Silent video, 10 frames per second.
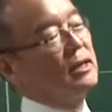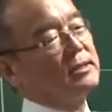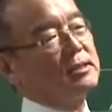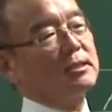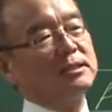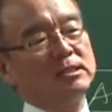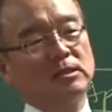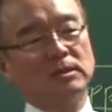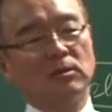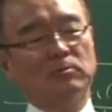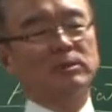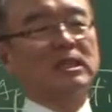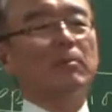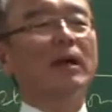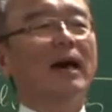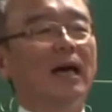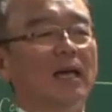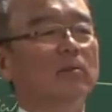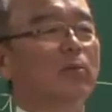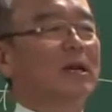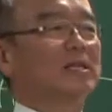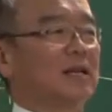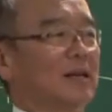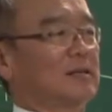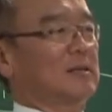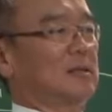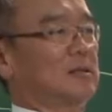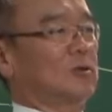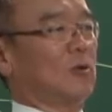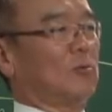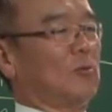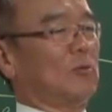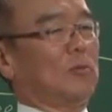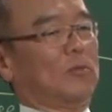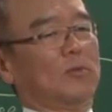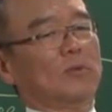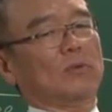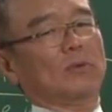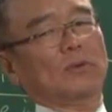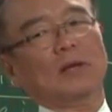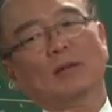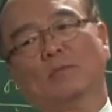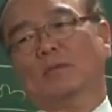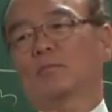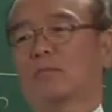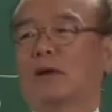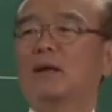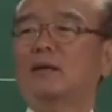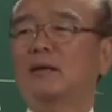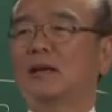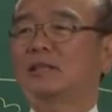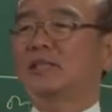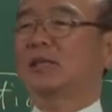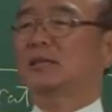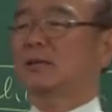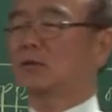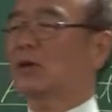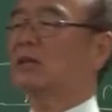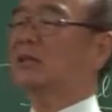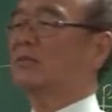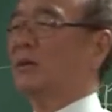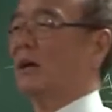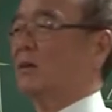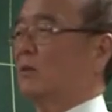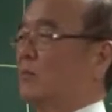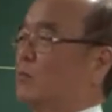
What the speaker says: elasticity of supply, price elasticity of. Then any elasticity you can define